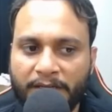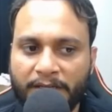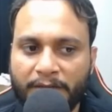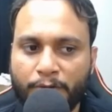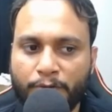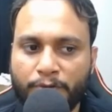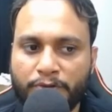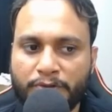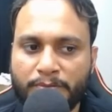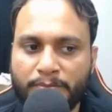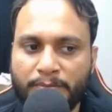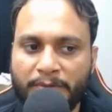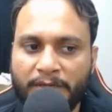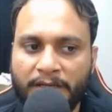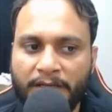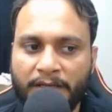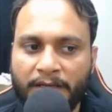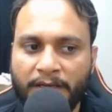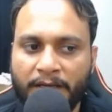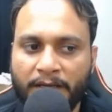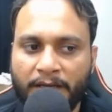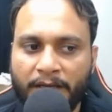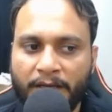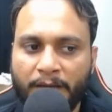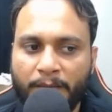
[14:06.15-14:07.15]
and those many
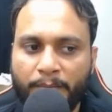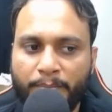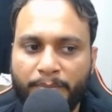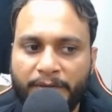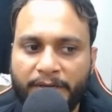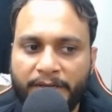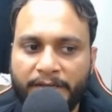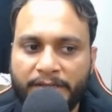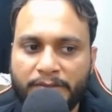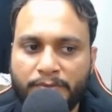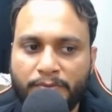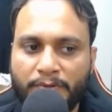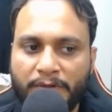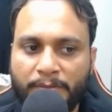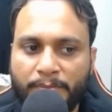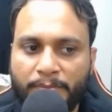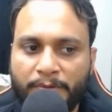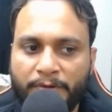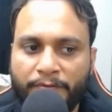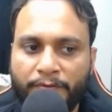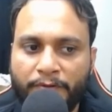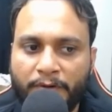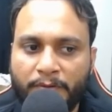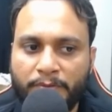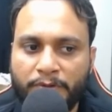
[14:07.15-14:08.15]
pairs will
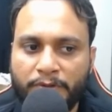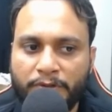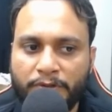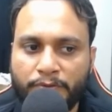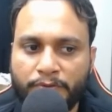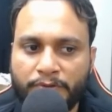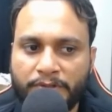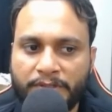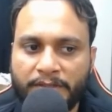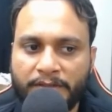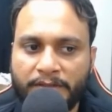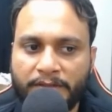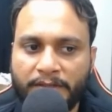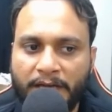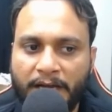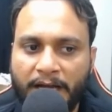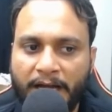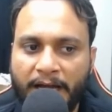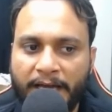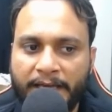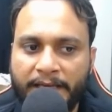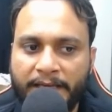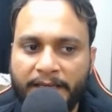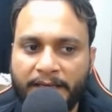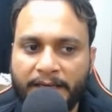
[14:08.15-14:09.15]
be formed using the
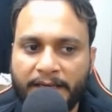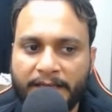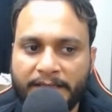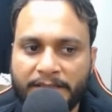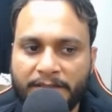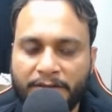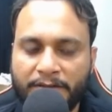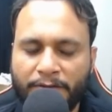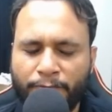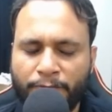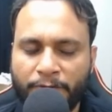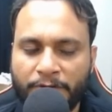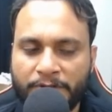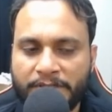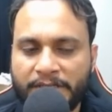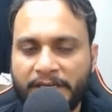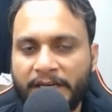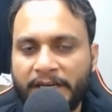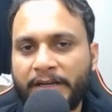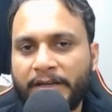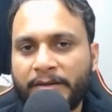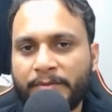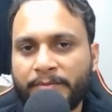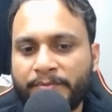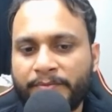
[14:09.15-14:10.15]
I as the first
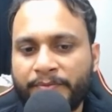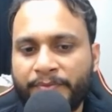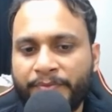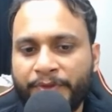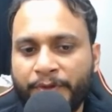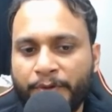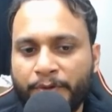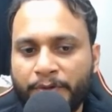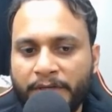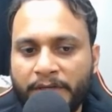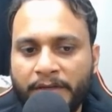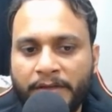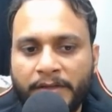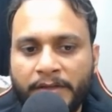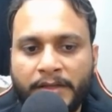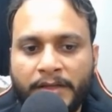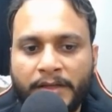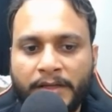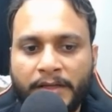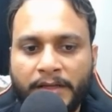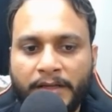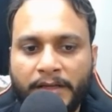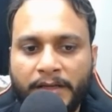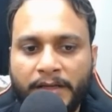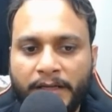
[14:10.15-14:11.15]
item. Okay,
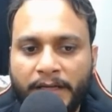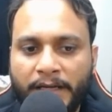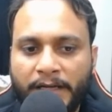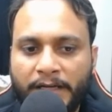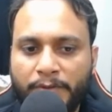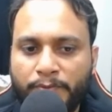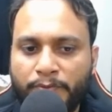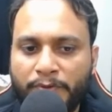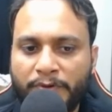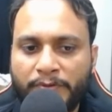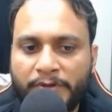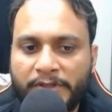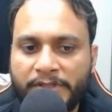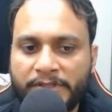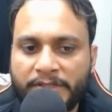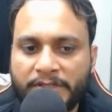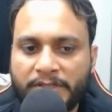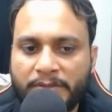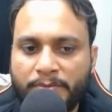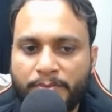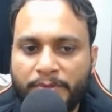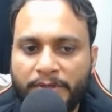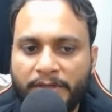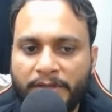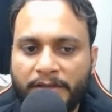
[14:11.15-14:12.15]
and we will
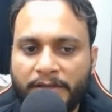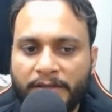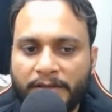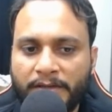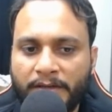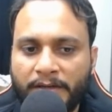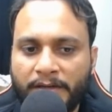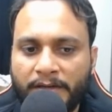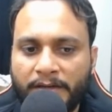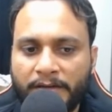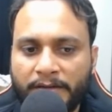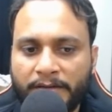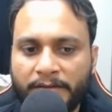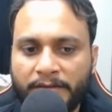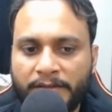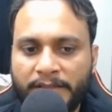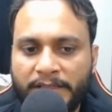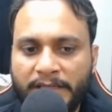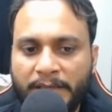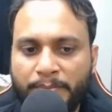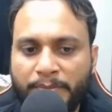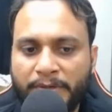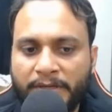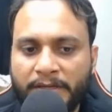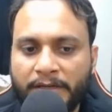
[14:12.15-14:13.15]
just be
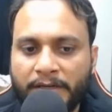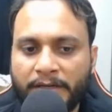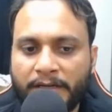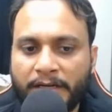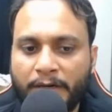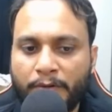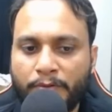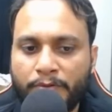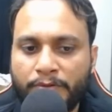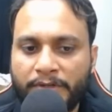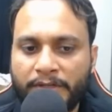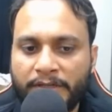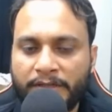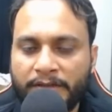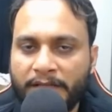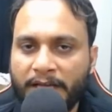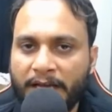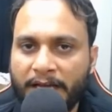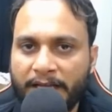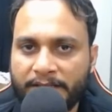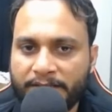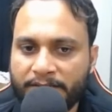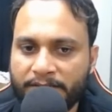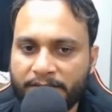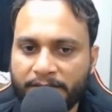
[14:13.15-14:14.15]
keeping a count in the
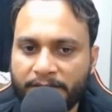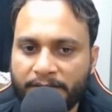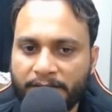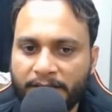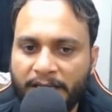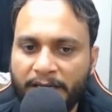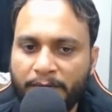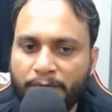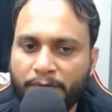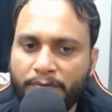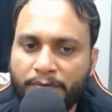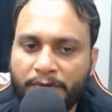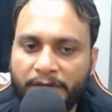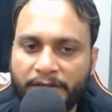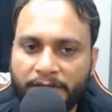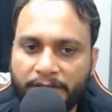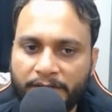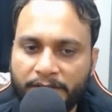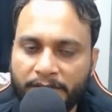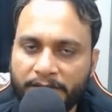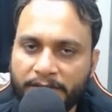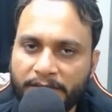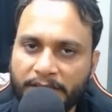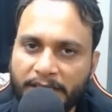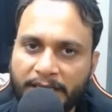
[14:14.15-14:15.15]
answer, and we will
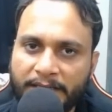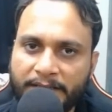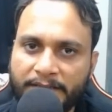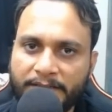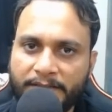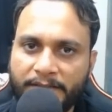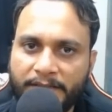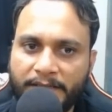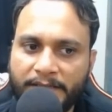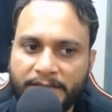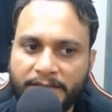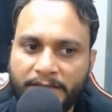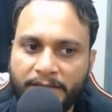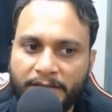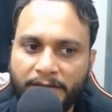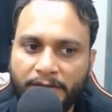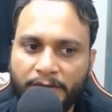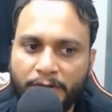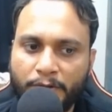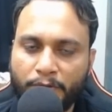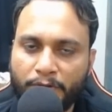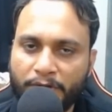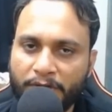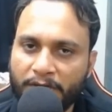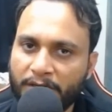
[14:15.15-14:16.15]
return the answer as the
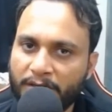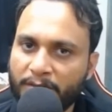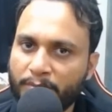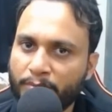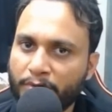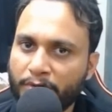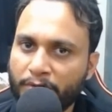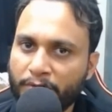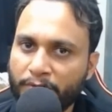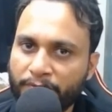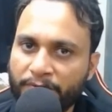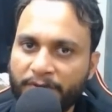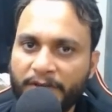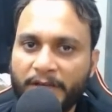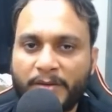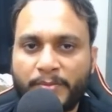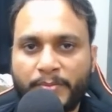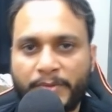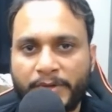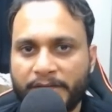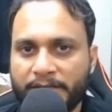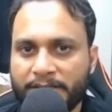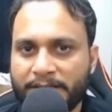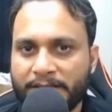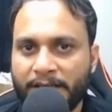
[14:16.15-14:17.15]
total number of fair
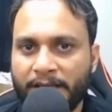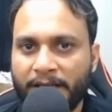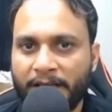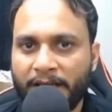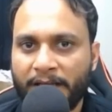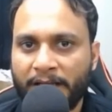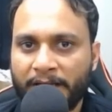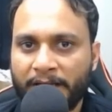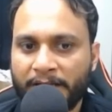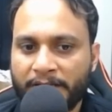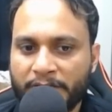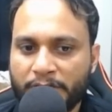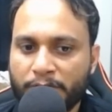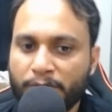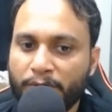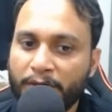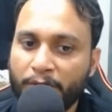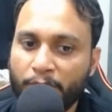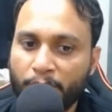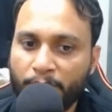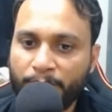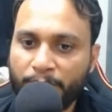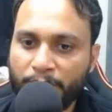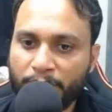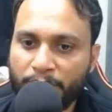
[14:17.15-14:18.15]
pairs. So I
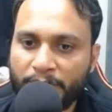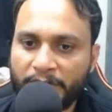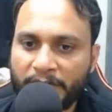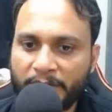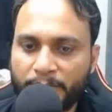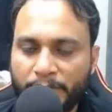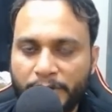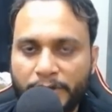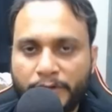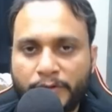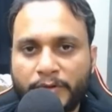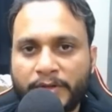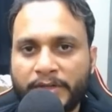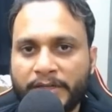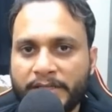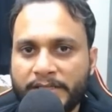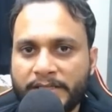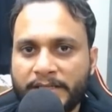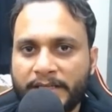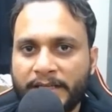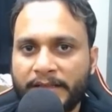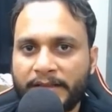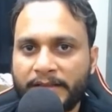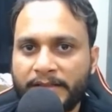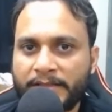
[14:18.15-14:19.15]
hope you were able to
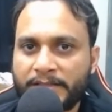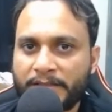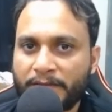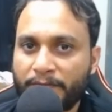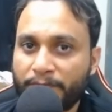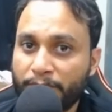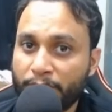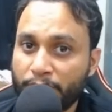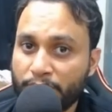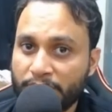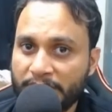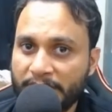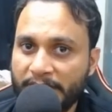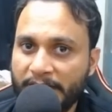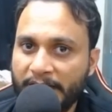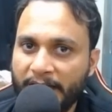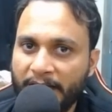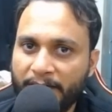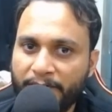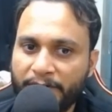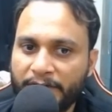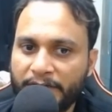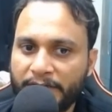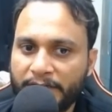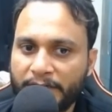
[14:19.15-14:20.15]
understand this. If you still
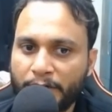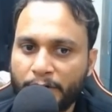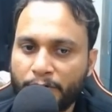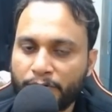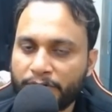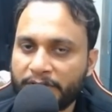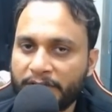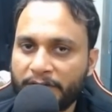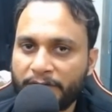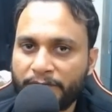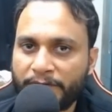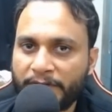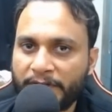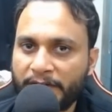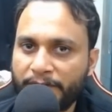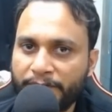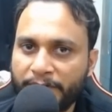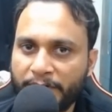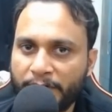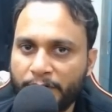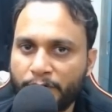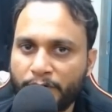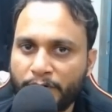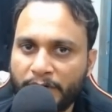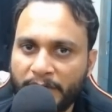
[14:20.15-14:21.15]
have any doubt, then feel
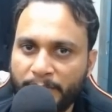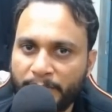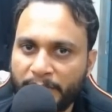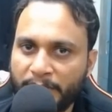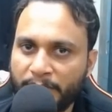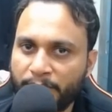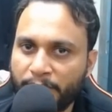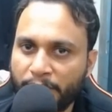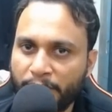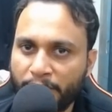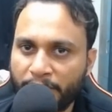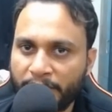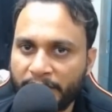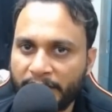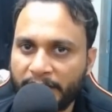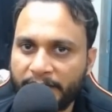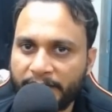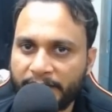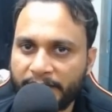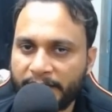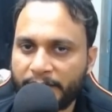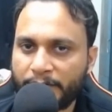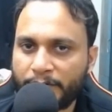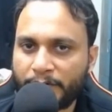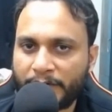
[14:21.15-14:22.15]
free to comment below and I'll
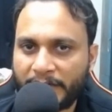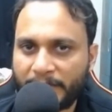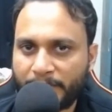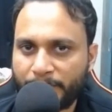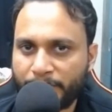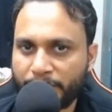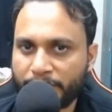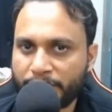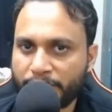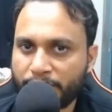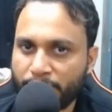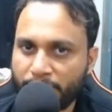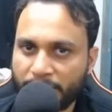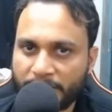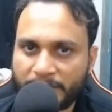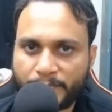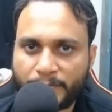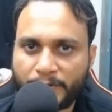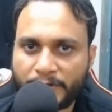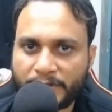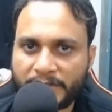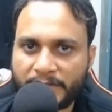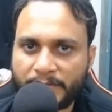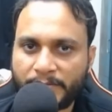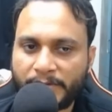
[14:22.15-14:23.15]
try to help you as soon as
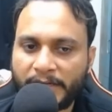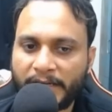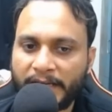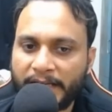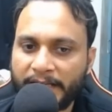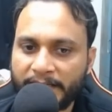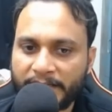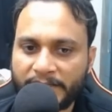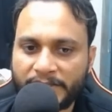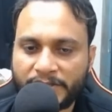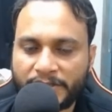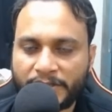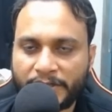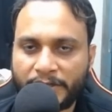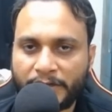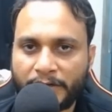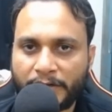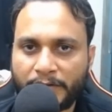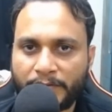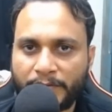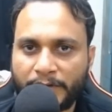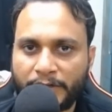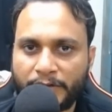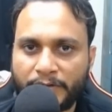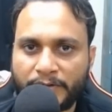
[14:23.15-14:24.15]
possible. Like and share
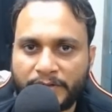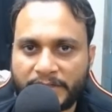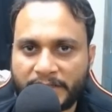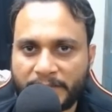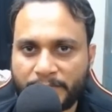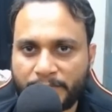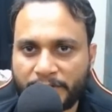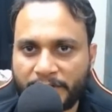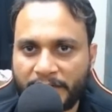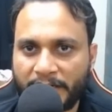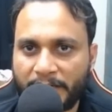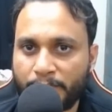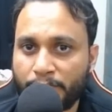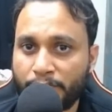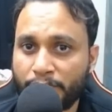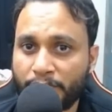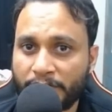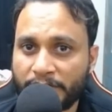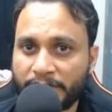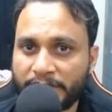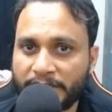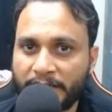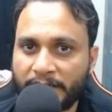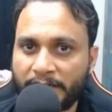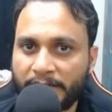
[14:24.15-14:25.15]
our video and subscribe to our
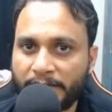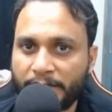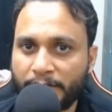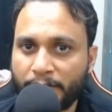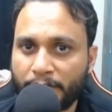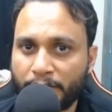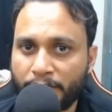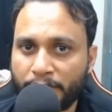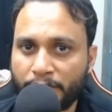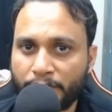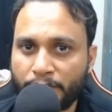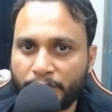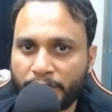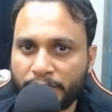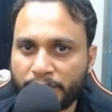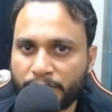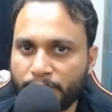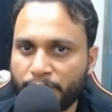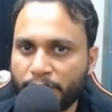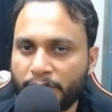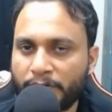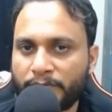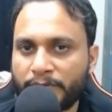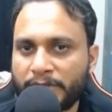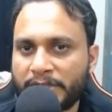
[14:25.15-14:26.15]
channel in order to watch
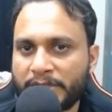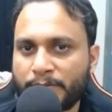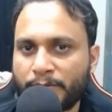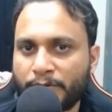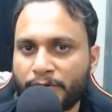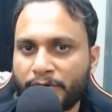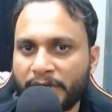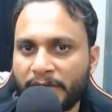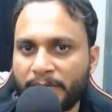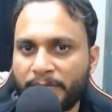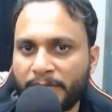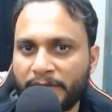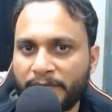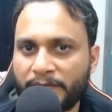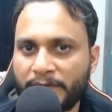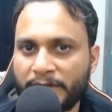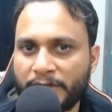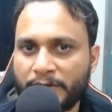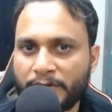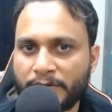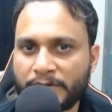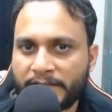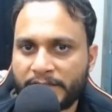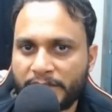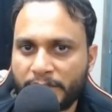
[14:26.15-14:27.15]
more of these programming
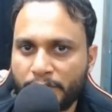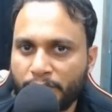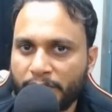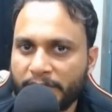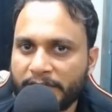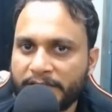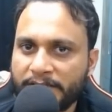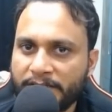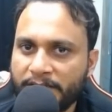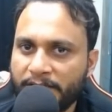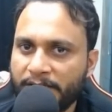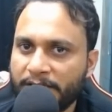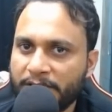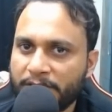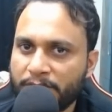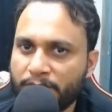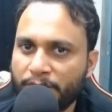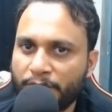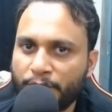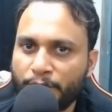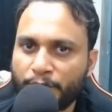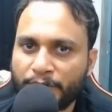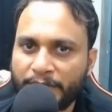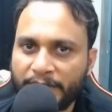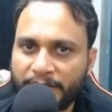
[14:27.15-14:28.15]
videos. See you guys in the next
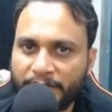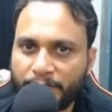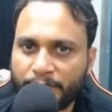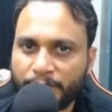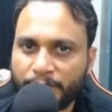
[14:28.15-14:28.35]
video. Thank